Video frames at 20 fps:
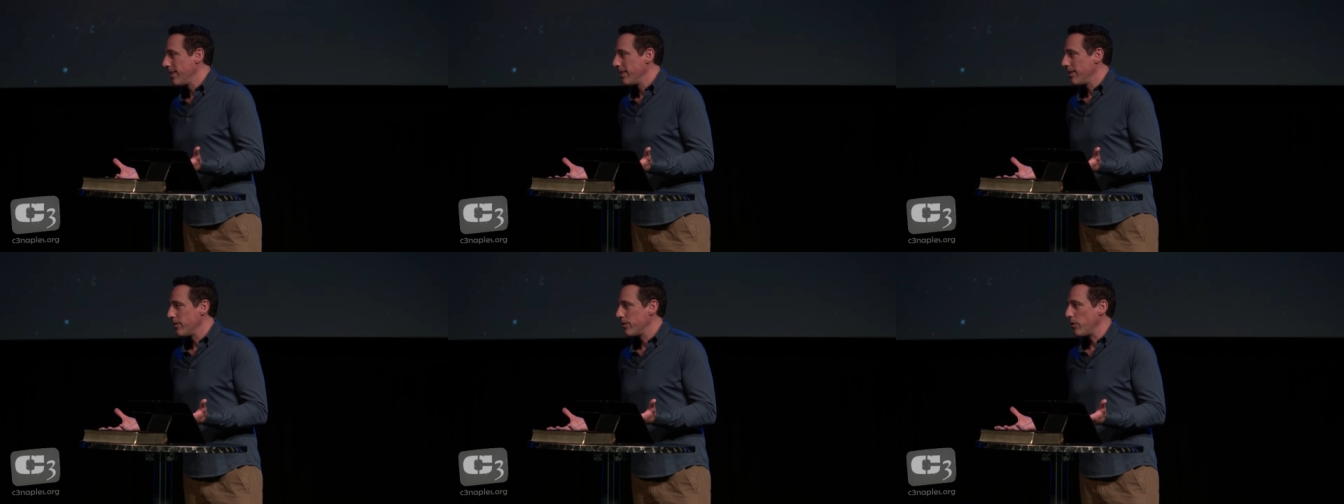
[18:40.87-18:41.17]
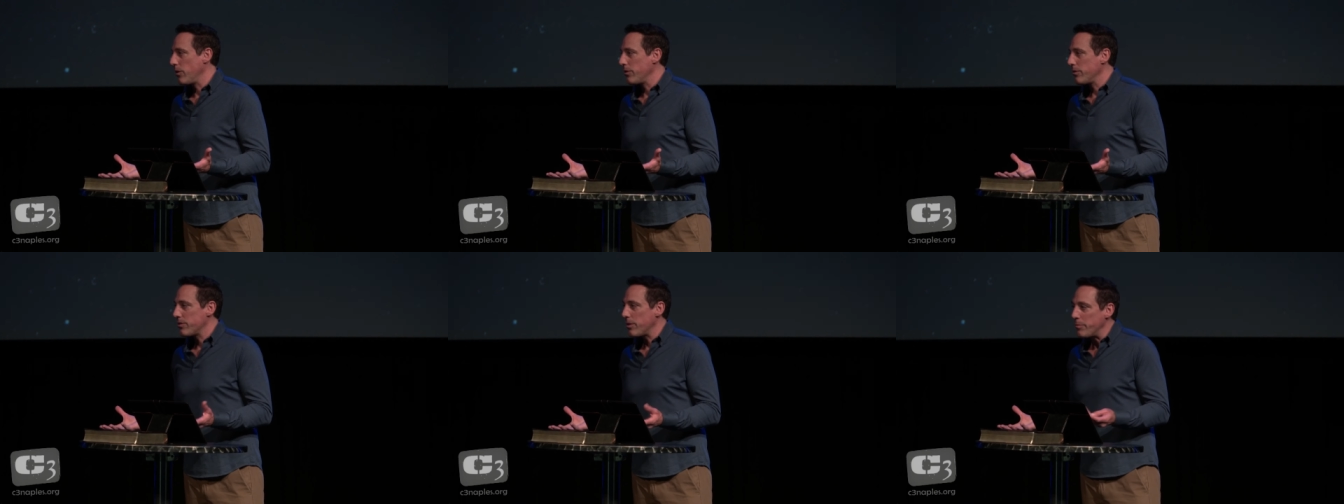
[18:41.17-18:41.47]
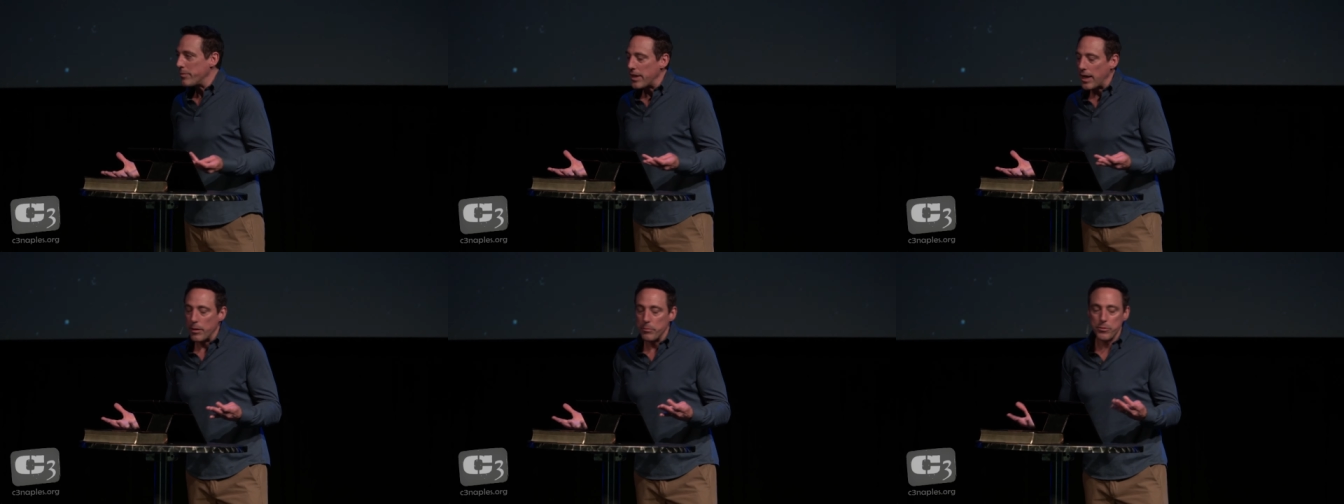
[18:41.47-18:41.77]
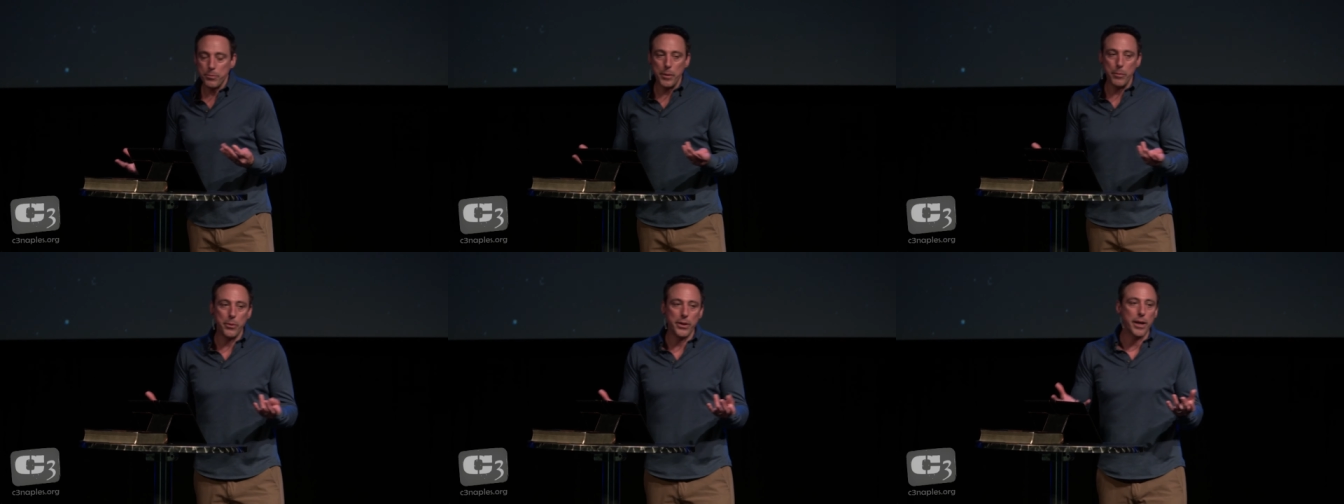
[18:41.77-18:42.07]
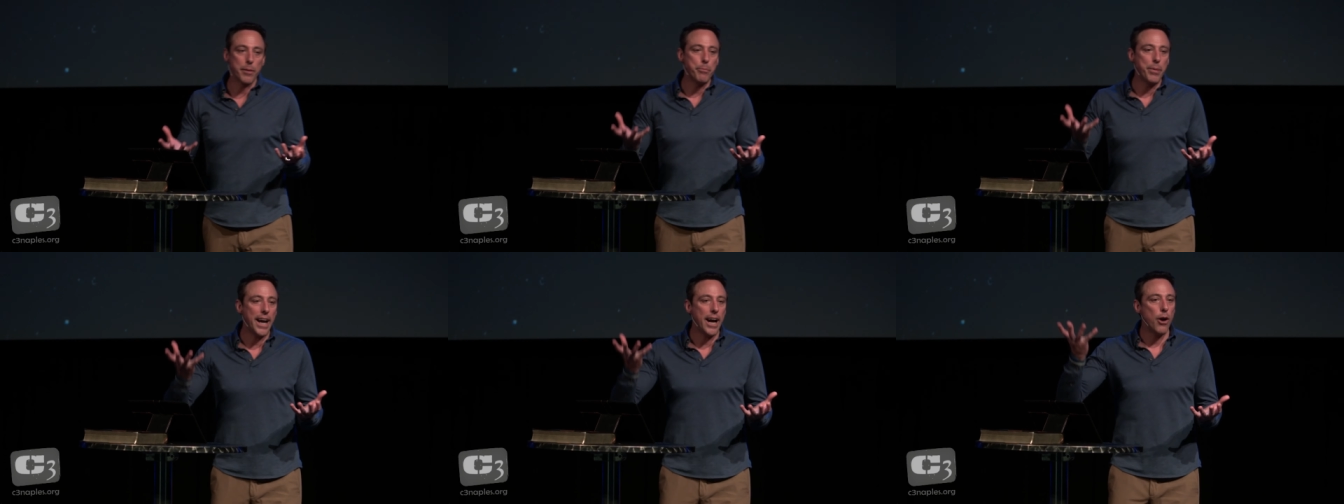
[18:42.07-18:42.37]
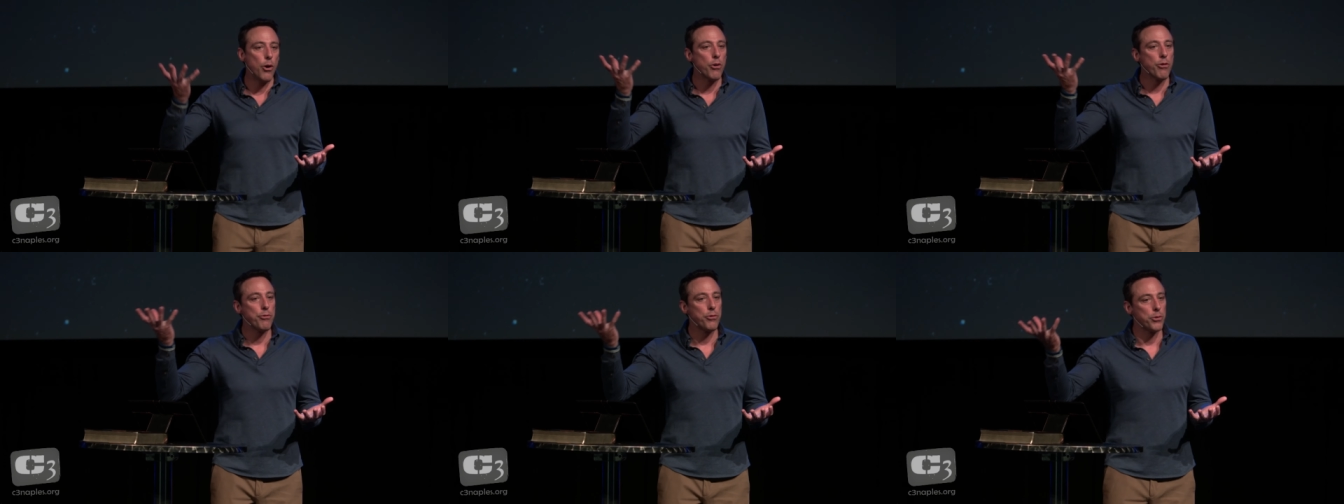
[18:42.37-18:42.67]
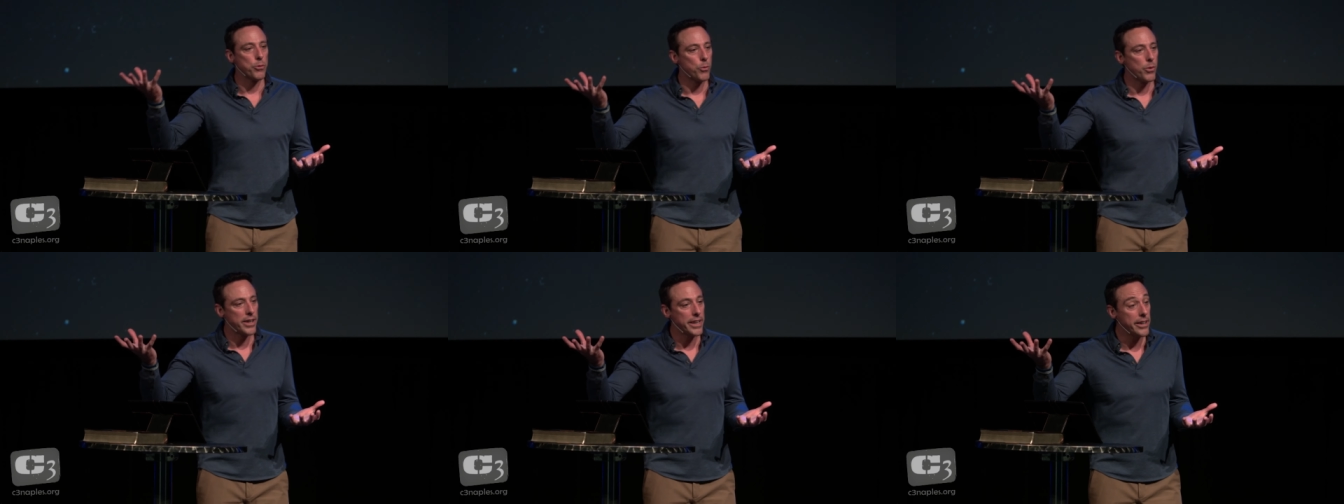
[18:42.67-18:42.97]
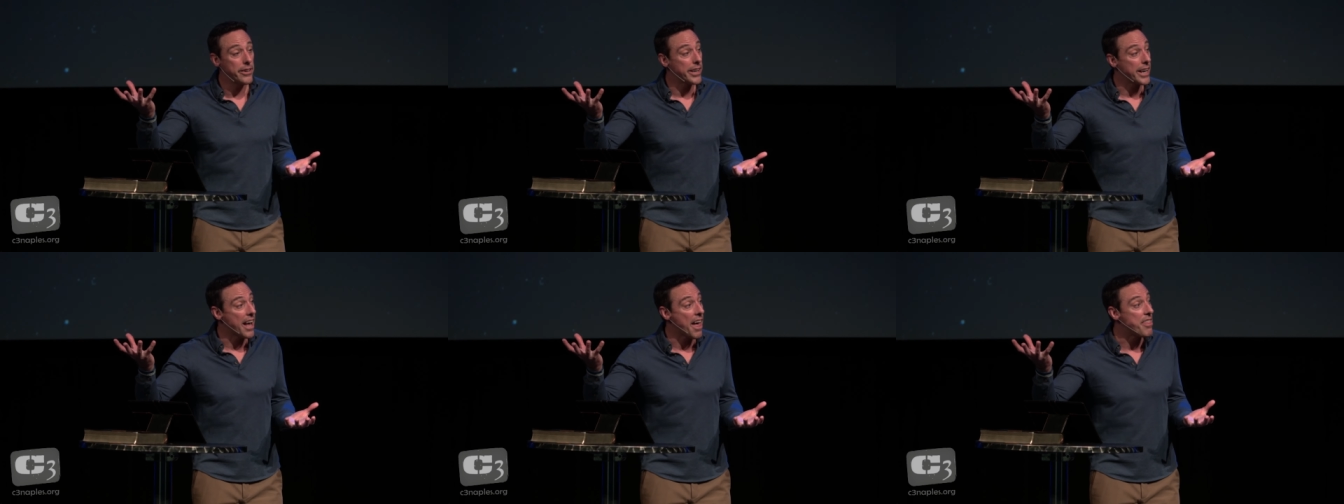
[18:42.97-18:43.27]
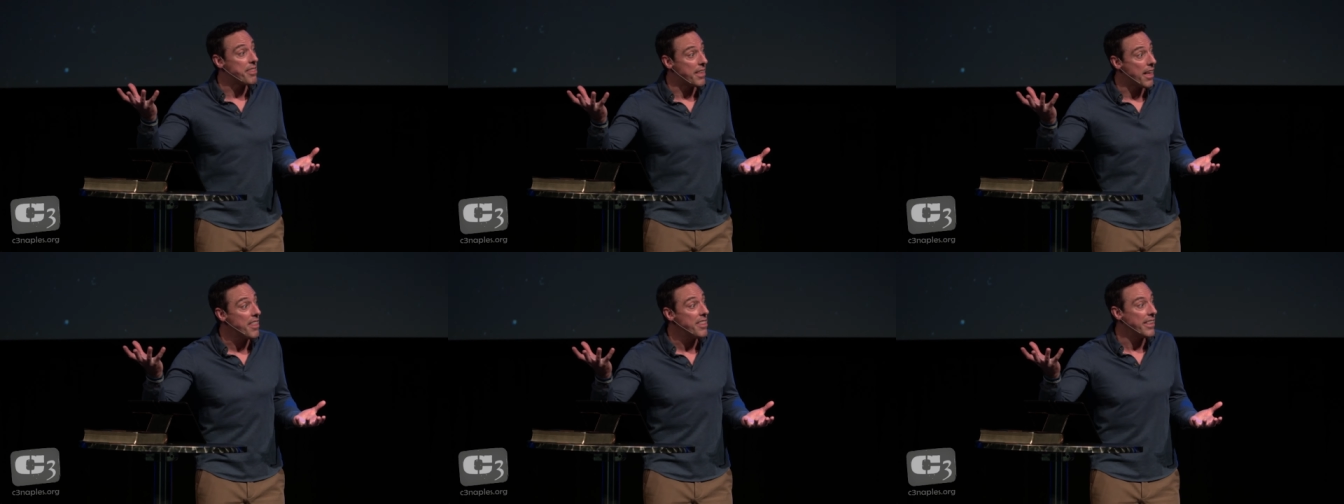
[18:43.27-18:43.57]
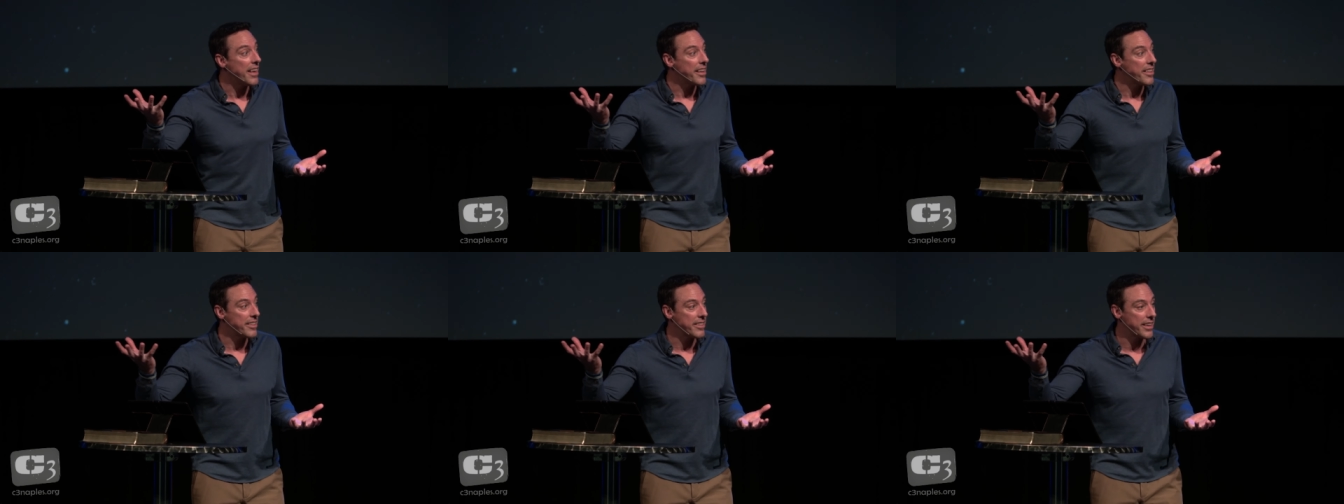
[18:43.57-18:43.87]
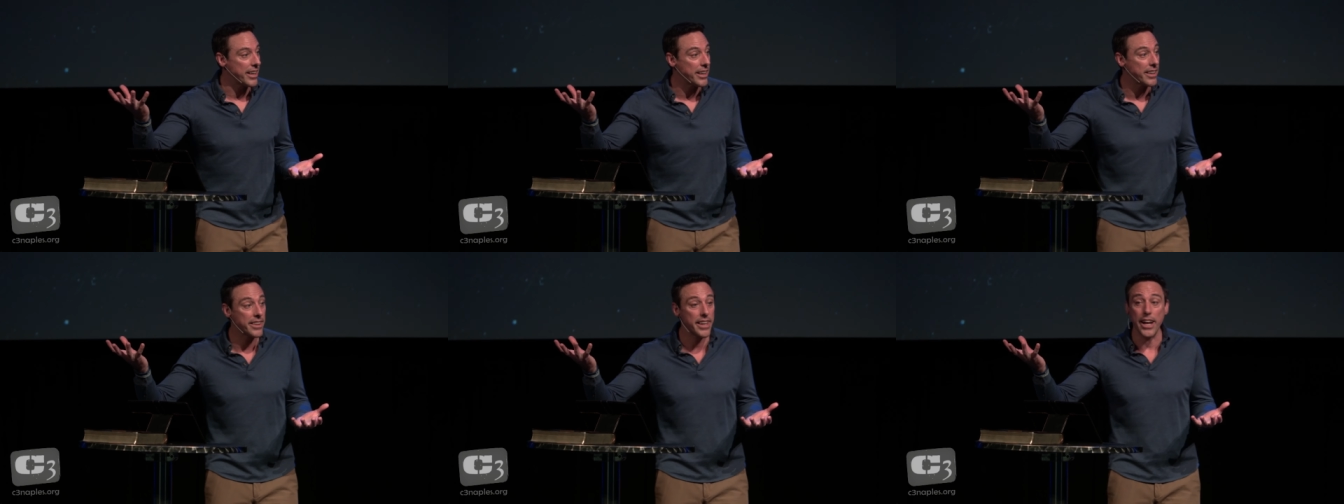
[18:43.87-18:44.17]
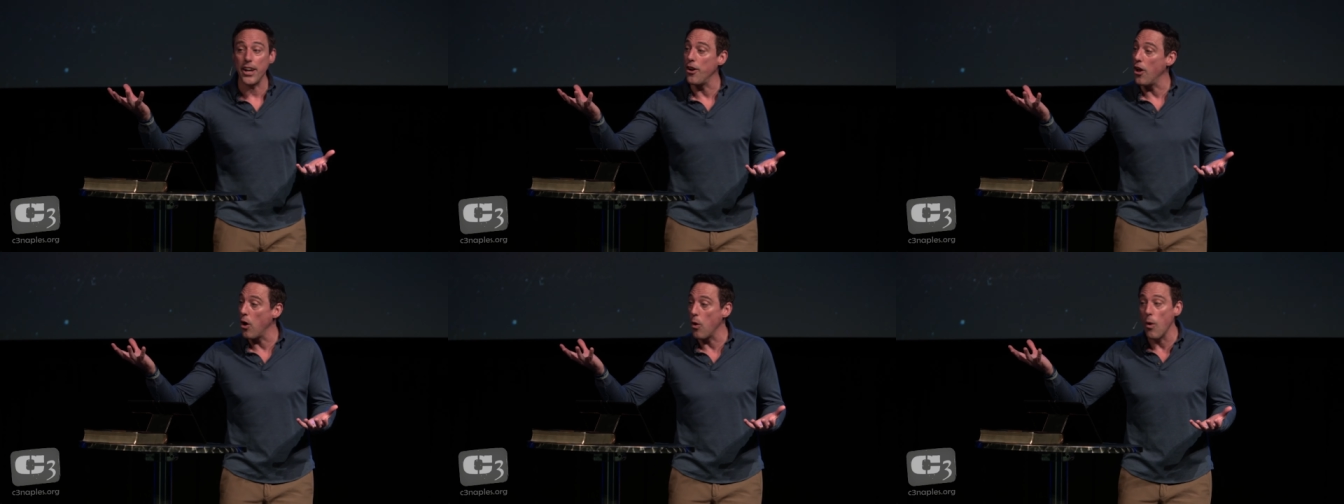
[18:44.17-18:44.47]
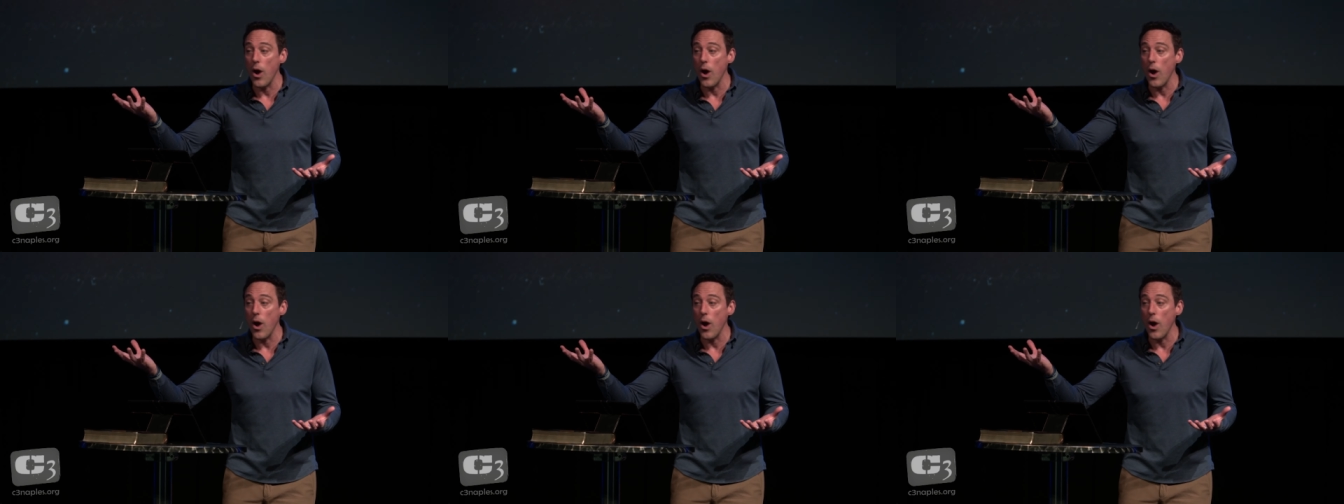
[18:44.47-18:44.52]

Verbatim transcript: So sometimes people get powerful in one area, and then they think they know